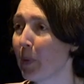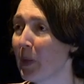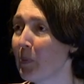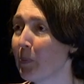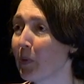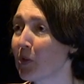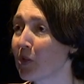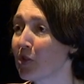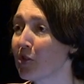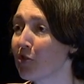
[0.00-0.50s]

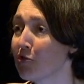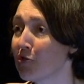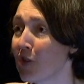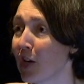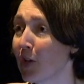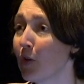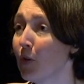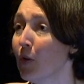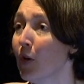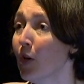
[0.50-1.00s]
people can
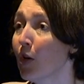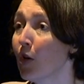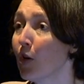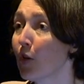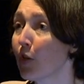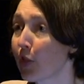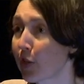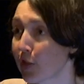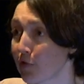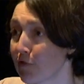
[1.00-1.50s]
grow
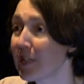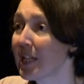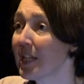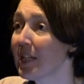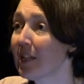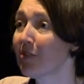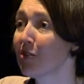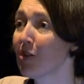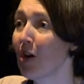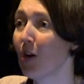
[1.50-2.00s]
three
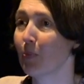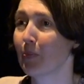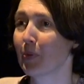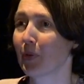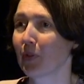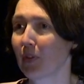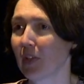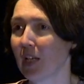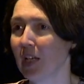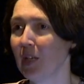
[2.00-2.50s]

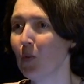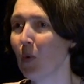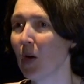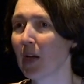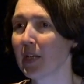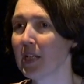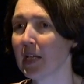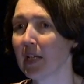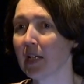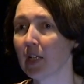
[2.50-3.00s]
crops in
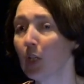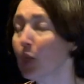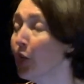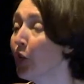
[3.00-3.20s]
one year.